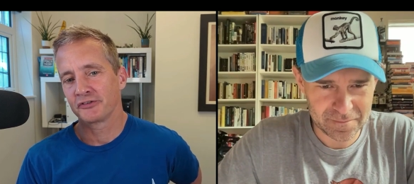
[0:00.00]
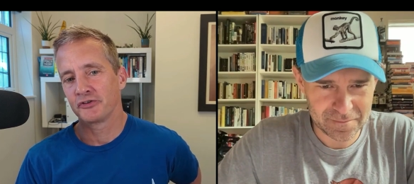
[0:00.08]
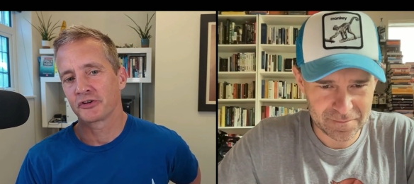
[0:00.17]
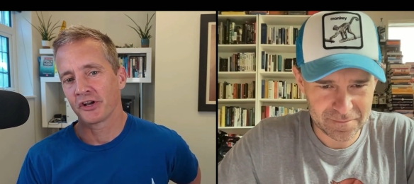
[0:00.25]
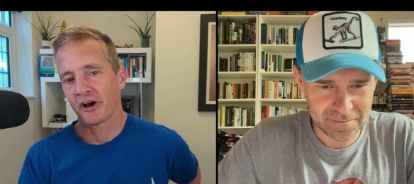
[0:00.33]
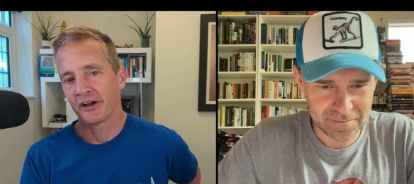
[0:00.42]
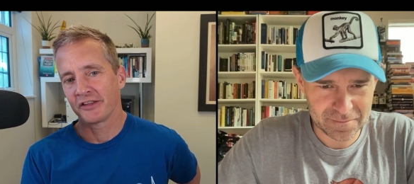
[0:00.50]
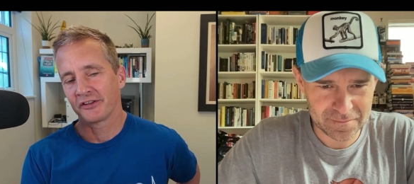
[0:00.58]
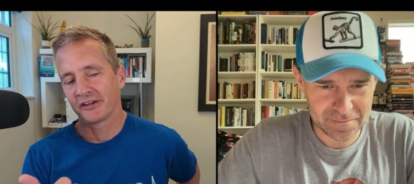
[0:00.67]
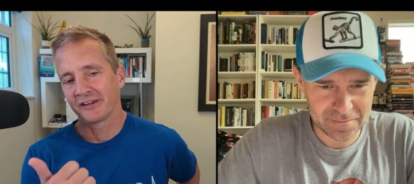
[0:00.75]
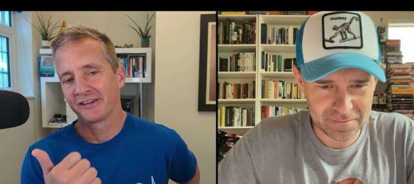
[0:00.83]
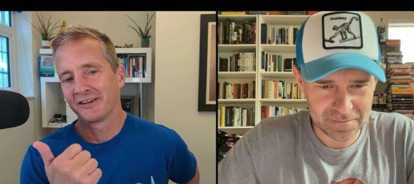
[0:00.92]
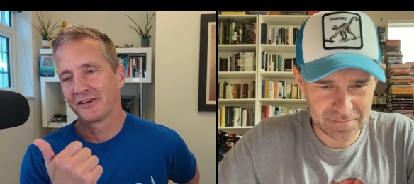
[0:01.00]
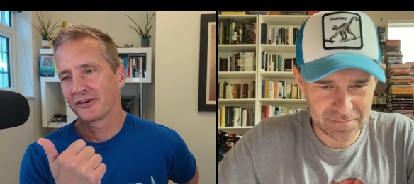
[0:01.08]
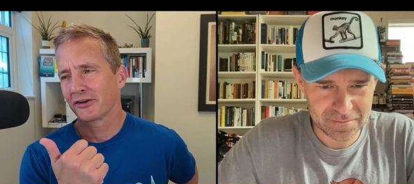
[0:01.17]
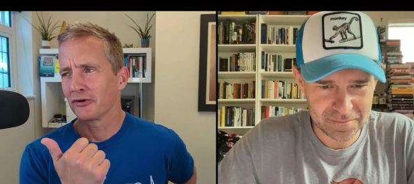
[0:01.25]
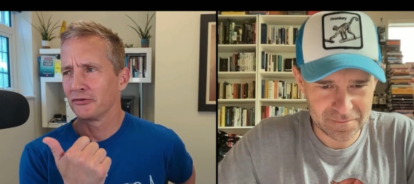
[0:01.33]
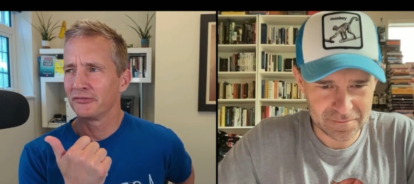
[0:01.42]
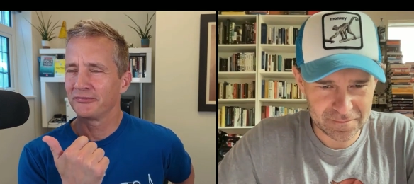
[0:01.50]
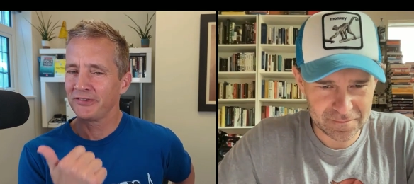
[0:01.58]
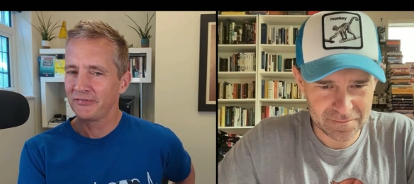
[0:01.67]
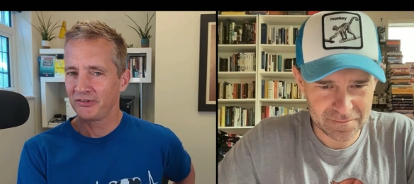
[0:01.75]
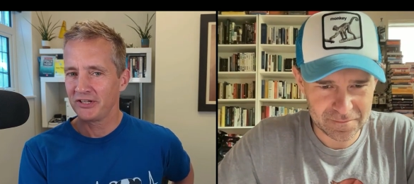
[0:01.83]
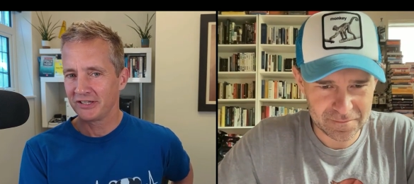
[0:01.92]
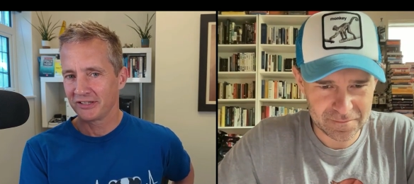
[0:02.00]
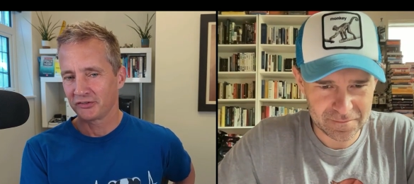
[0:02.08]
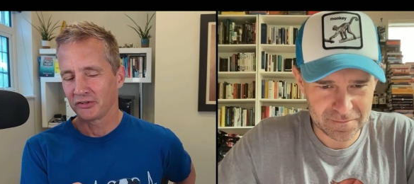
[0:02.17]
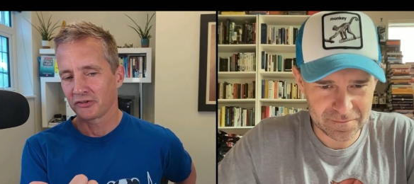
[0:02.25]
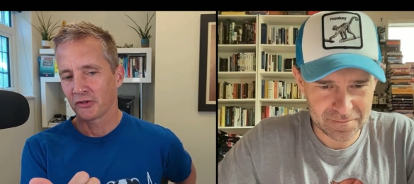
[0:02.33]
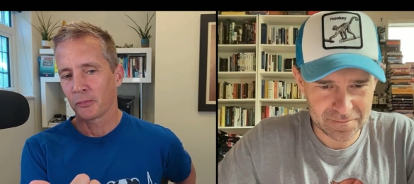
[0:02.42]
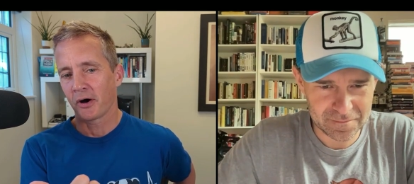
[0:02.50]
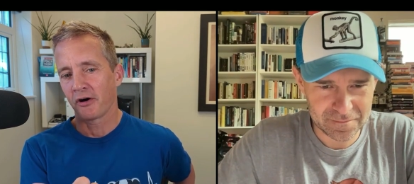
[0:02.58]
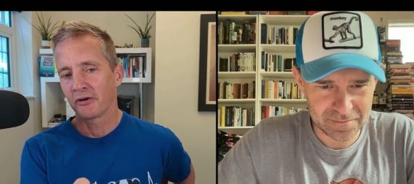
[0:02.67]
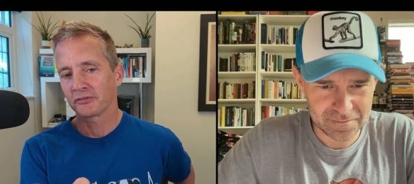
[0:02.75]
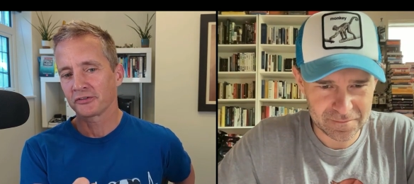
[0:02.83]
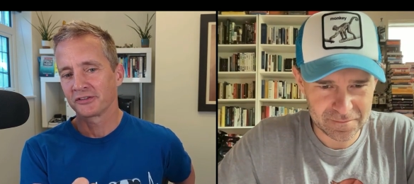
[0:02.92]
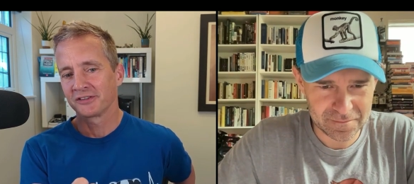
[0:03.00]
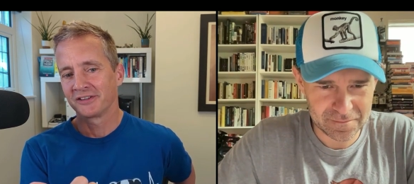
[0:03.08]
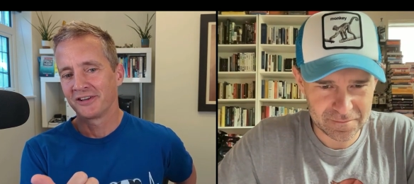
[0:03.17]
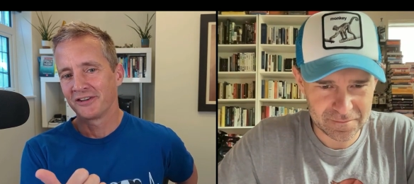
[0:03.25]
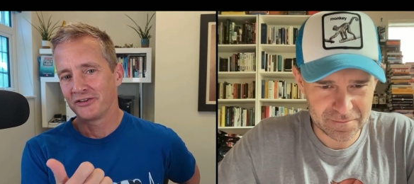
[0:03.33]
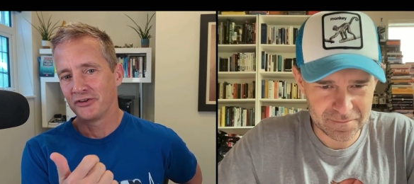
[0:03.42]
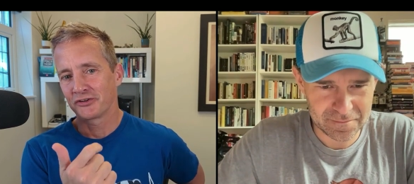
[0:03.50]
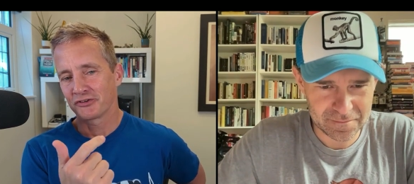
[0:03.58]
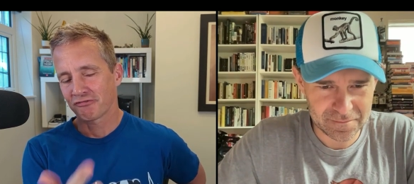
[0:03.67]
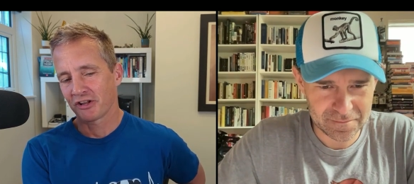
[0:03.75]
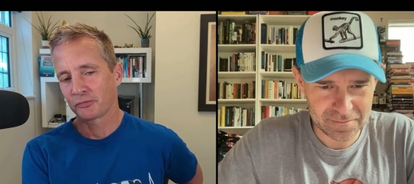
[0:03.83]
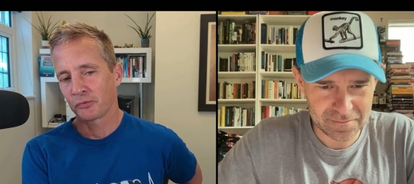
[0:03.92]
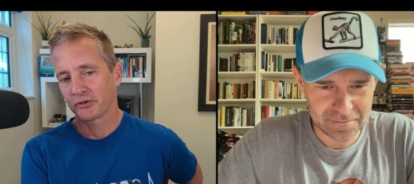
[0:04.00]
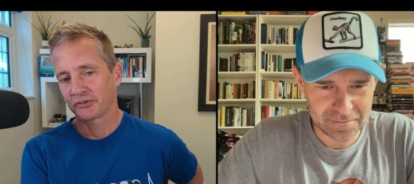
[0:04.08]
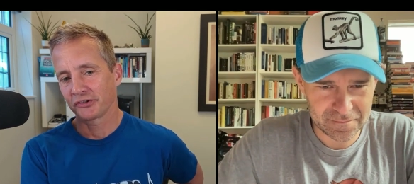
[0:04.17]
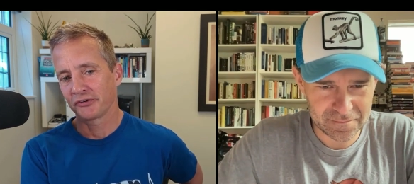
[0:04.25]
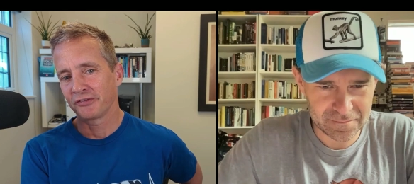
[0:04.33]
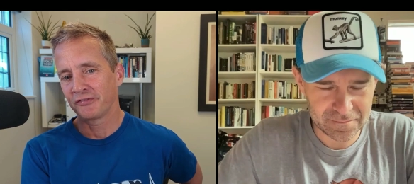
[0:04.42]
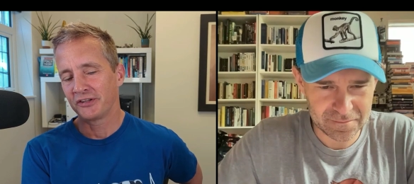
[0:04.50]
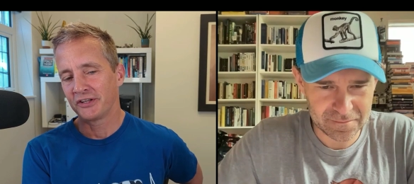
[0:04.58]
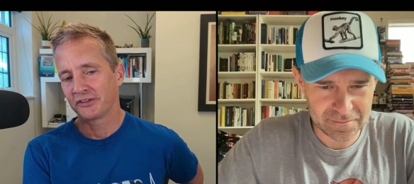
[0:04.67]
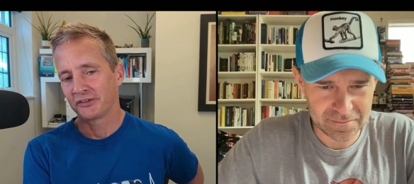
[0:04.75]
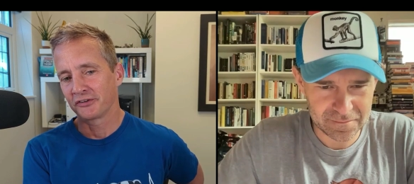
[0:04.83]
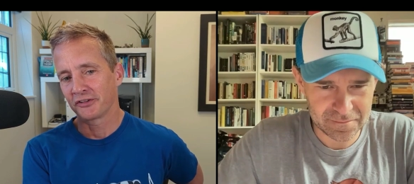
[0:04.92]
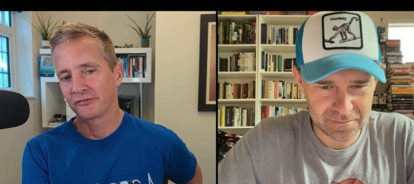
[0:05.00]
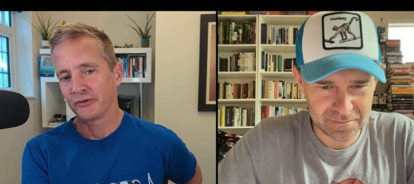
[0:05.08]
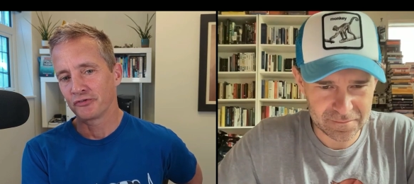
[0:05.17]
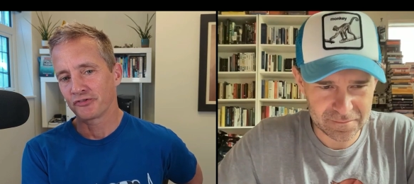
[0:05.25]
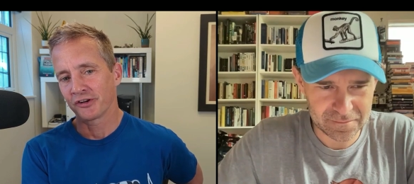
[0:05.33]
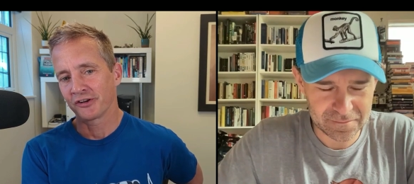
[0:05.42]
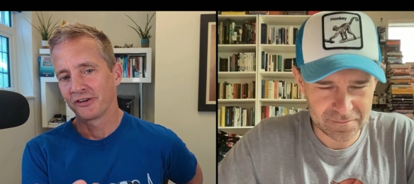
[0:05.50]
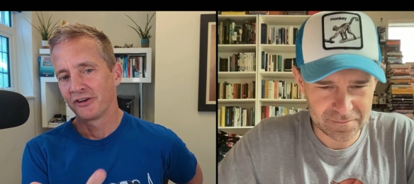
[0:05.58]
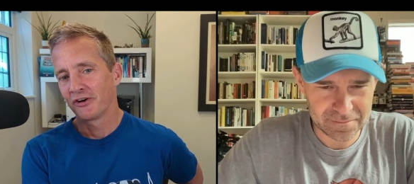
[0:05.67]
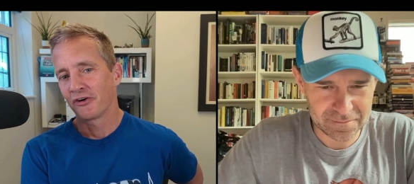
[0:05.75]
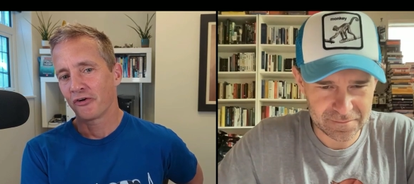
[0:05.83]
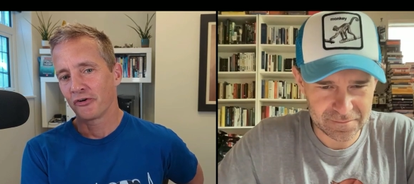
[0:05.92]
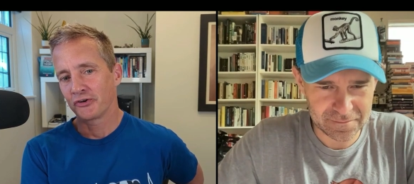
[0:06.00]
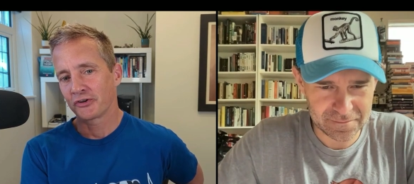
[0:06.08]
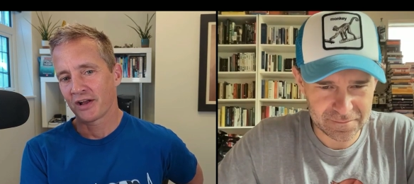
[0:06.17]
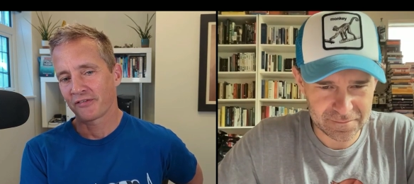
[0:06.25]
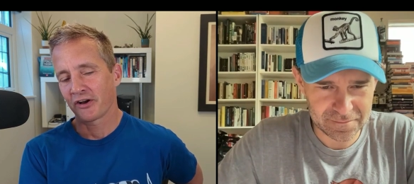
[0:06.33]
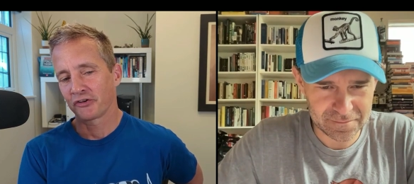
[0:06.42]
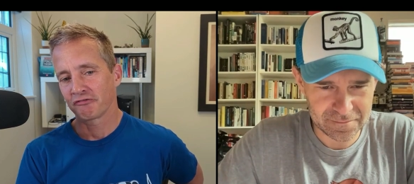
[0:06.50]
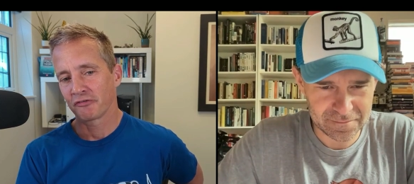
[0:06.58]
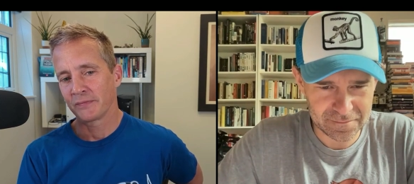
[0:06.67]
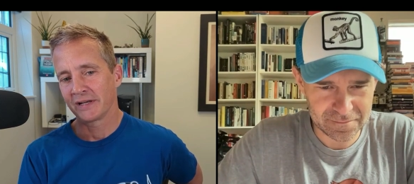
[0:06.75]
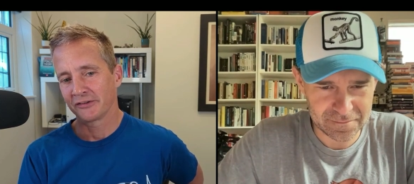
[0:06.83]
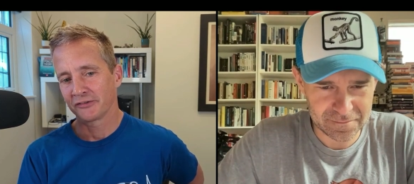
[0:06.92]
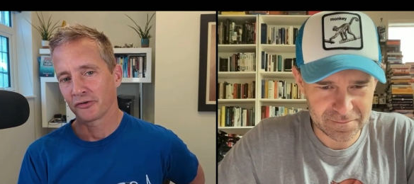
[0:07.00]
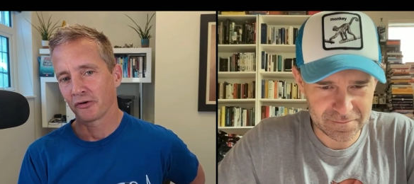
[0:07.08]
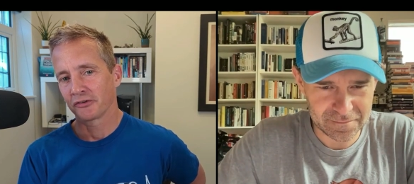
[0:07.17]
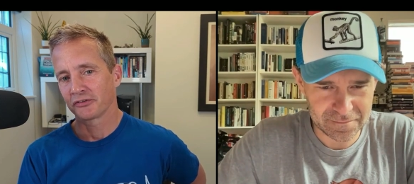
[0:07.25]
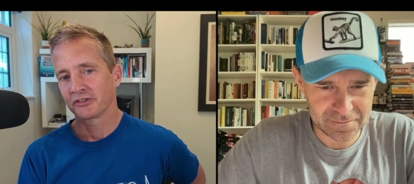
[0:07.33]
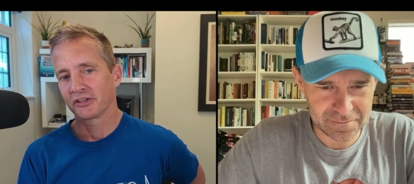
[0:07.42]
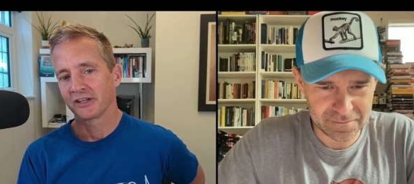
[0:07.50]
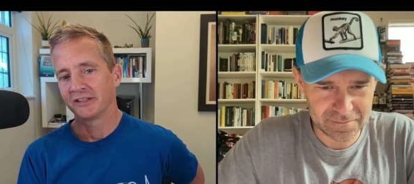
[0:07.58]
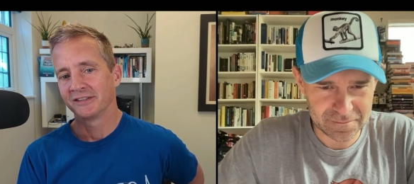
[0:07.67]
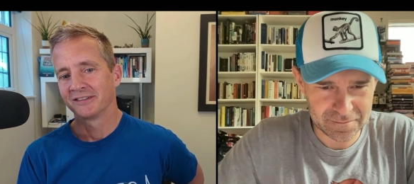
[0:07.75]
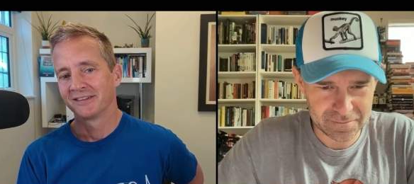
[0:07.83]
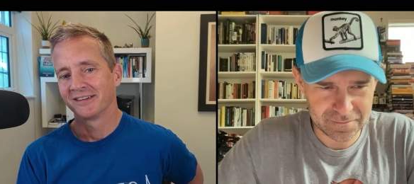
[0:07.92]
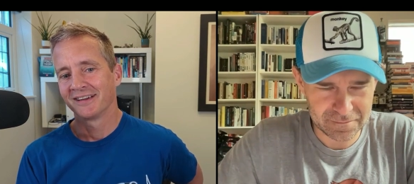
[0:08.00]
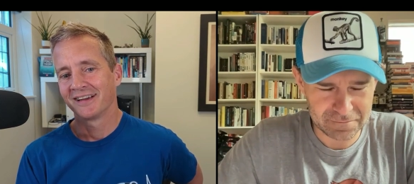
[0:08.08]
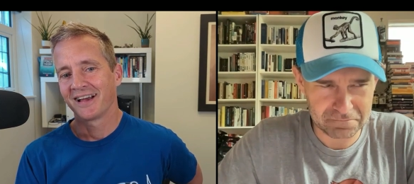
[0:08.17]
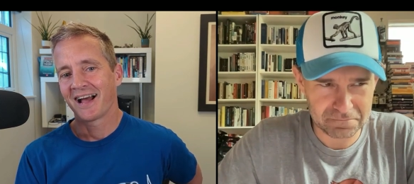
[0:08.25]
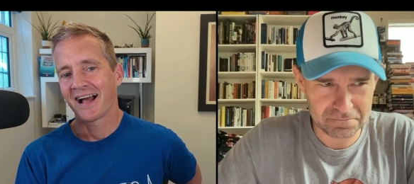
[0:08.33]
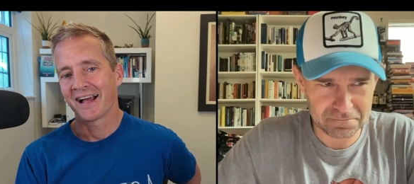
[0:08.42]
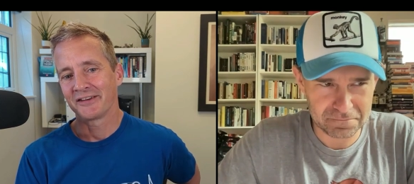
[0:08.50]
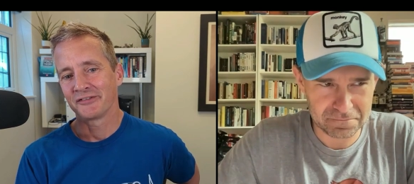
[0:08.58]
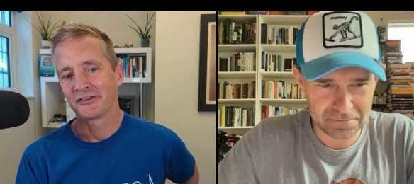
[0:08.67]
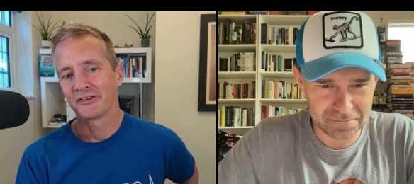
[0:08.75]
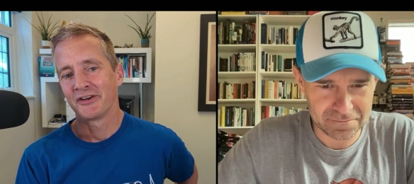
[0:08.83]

Speaker 1: You can either go 50 years into the past, you can transport yourself 50 years into the future, or you can have $100 million today. And